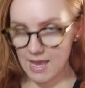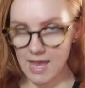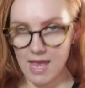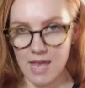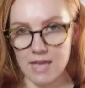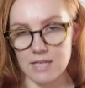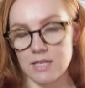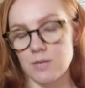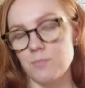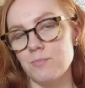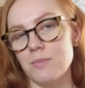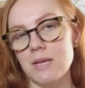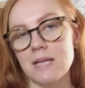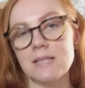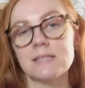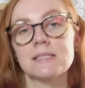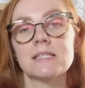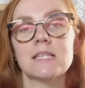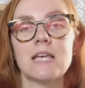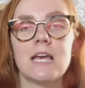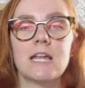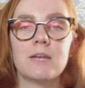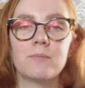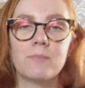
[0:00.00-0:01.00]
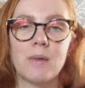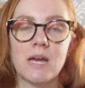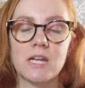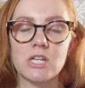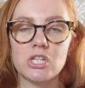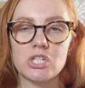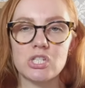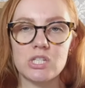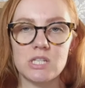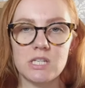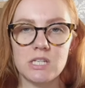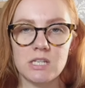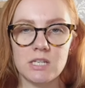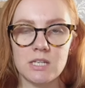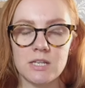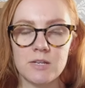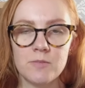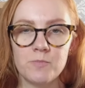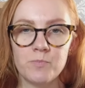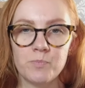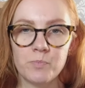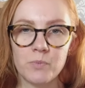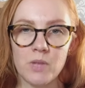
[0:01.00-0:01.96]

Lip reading: and mix and matching.